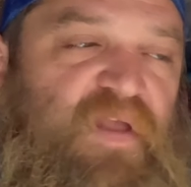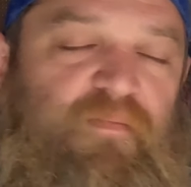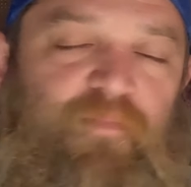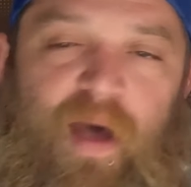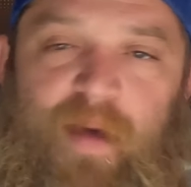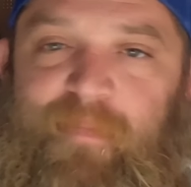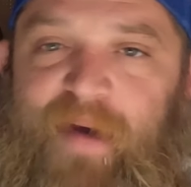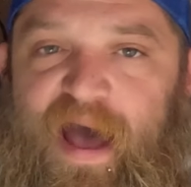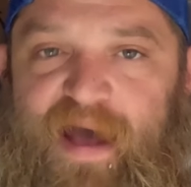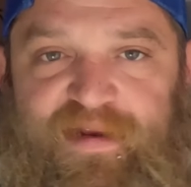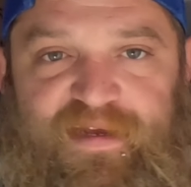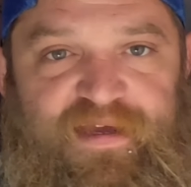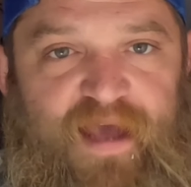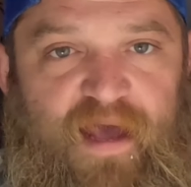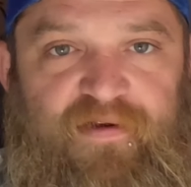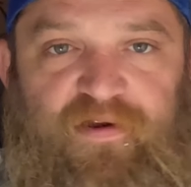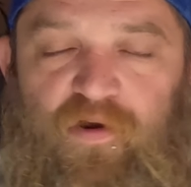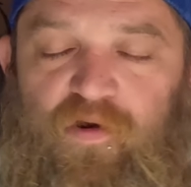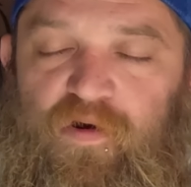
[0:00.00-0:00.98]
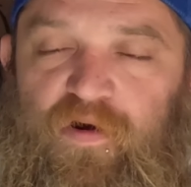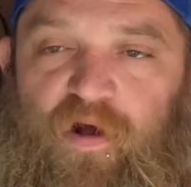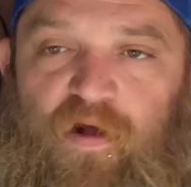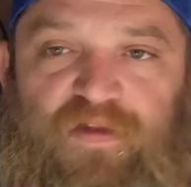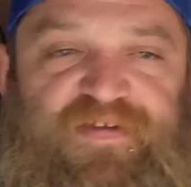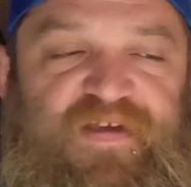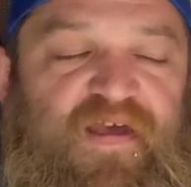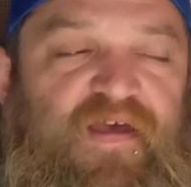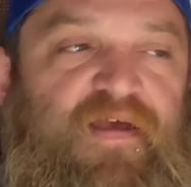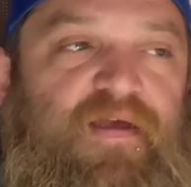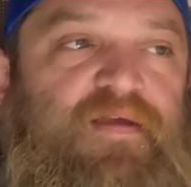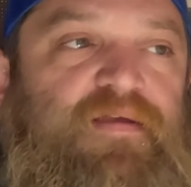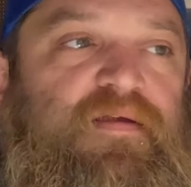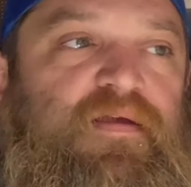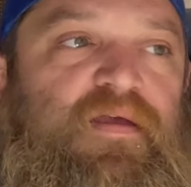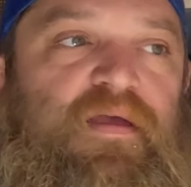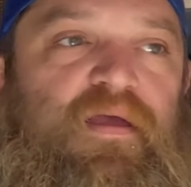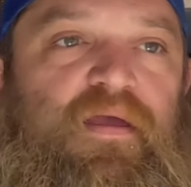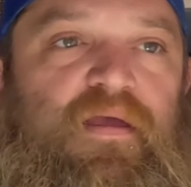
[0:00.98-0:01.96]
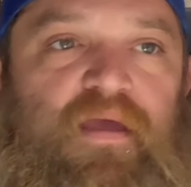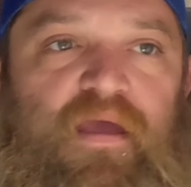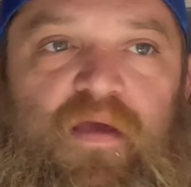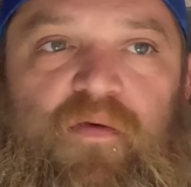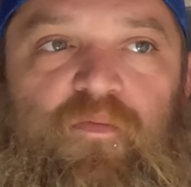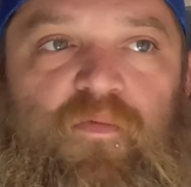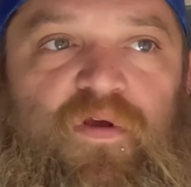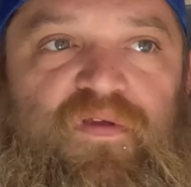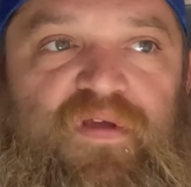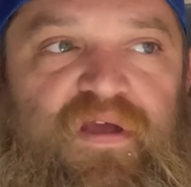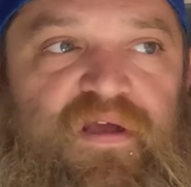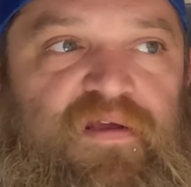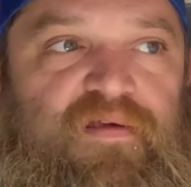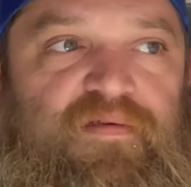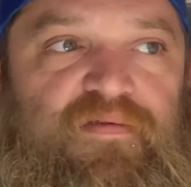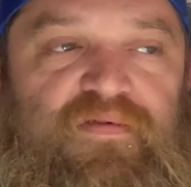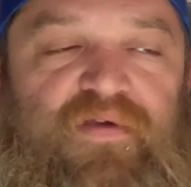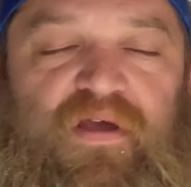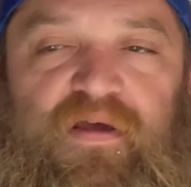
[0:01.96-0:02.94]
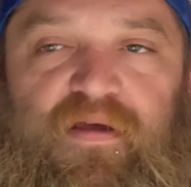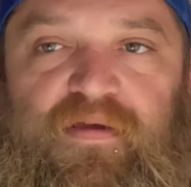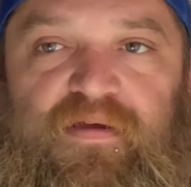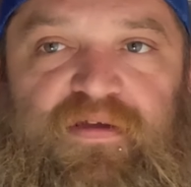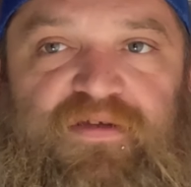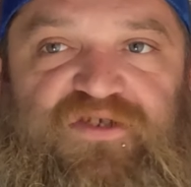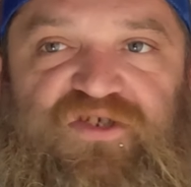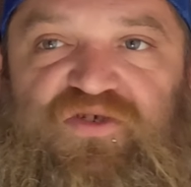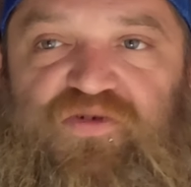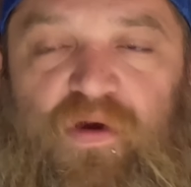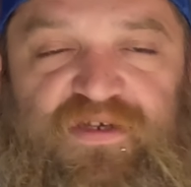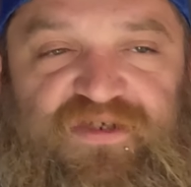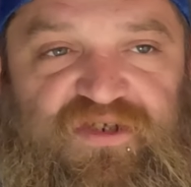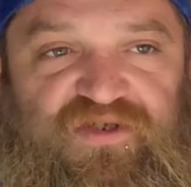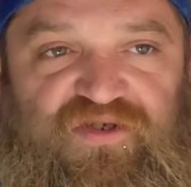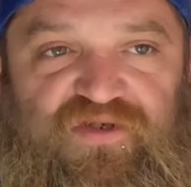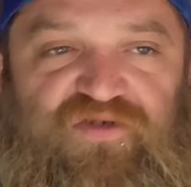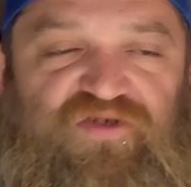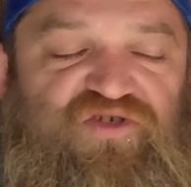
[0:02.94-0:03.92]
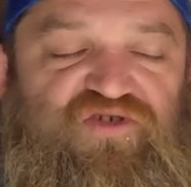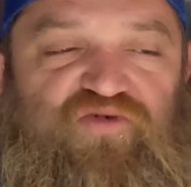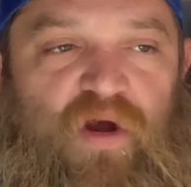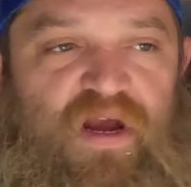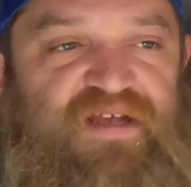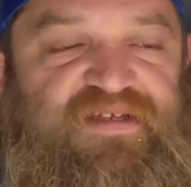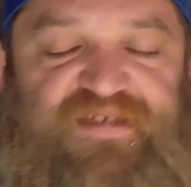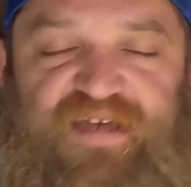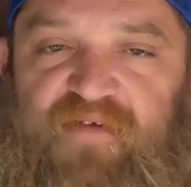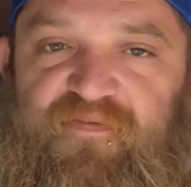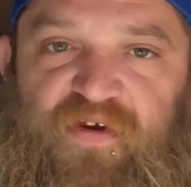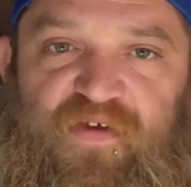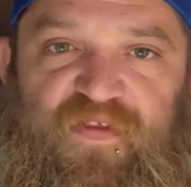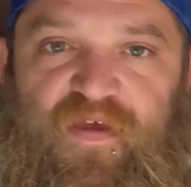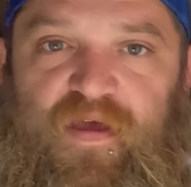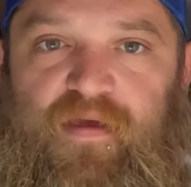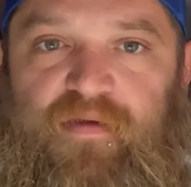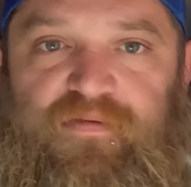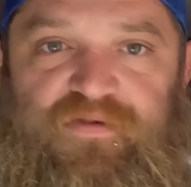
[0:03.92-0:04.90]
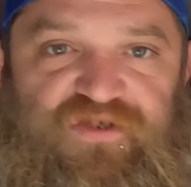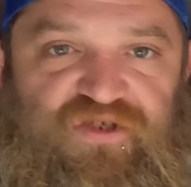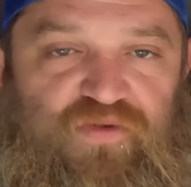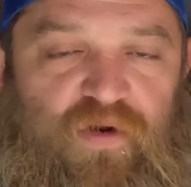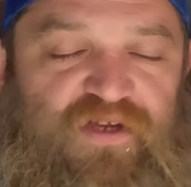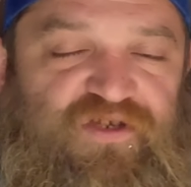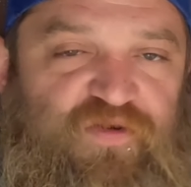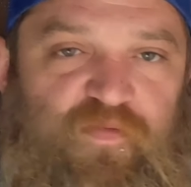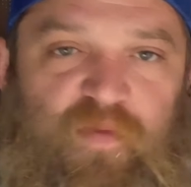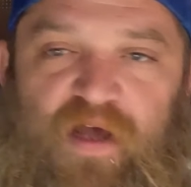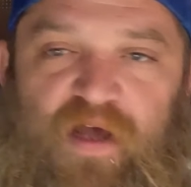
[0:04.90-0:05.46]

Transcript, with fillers: my body kind of hurt all day. It really uh, it stresses, strains everything, strains your